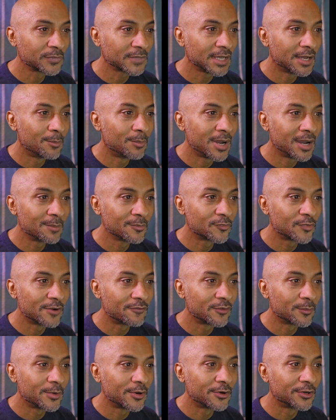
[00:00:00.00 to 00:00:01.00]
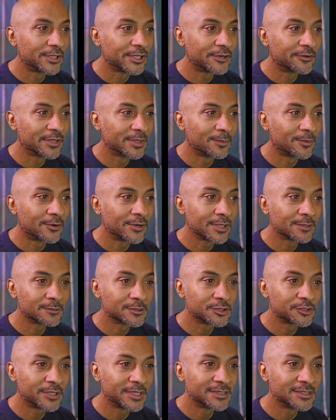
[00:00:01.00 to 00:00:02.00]
A bomb threat from earlier in the morning
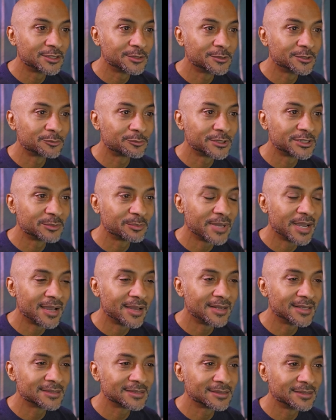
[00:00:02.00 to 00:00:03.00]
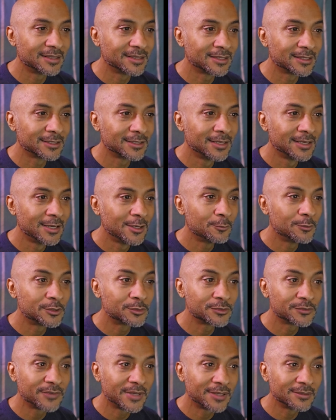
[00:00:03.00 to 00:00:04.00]
was traced to his wristpad S-Link,
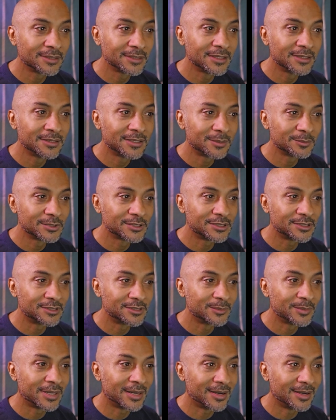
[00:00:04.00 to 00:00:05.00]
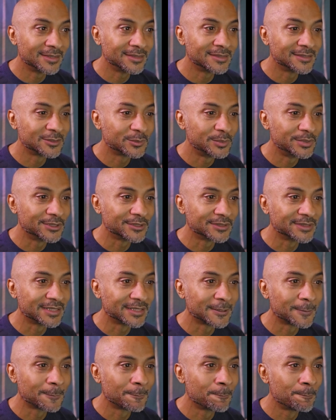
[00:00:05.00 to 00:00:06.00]
which was found in a dumpster behind his
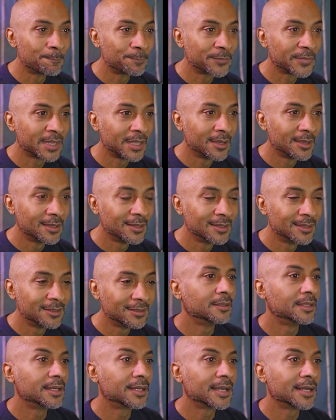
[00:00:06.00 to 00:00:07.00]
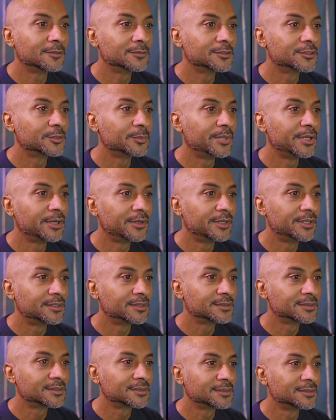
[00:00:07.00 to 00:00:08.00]
building. The accountant's
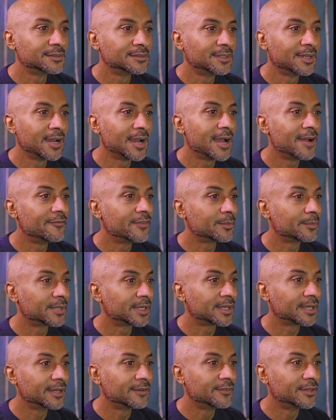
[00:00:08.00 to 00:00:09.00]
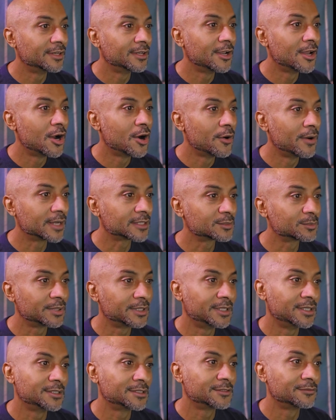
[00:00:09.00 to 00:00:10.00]
superiors, having been given no
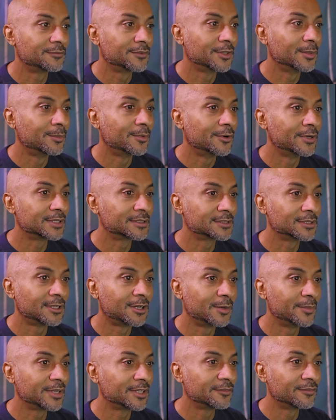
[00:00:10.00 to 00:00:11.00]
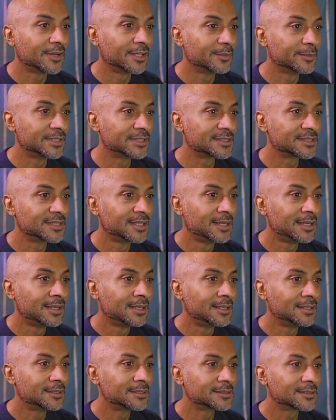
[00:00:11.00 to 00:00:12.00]
explanation for the morning's alarming developments,
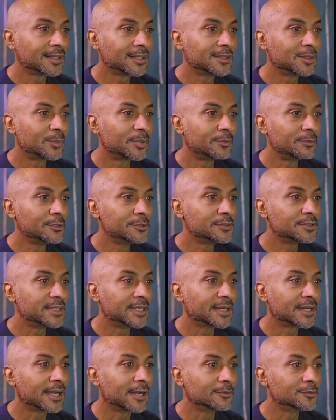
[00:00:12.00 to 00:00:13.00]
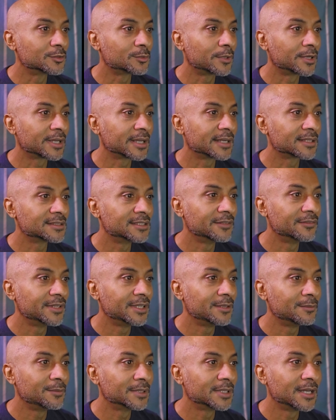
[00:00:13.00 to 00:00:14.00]
decide to peruse the accountant's work
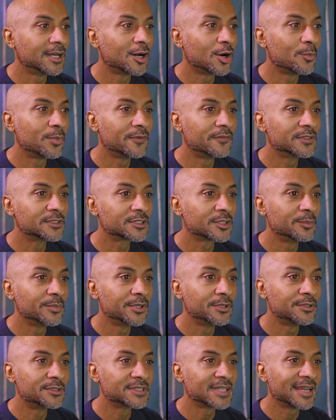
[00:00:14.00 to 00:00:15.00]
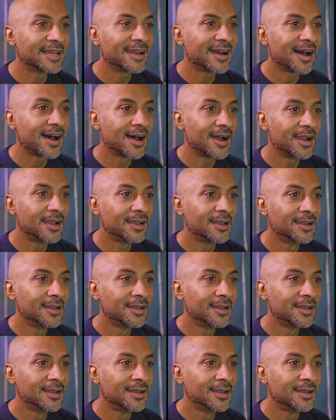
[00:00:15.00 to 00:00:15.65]
activity with the help of his computer's AI.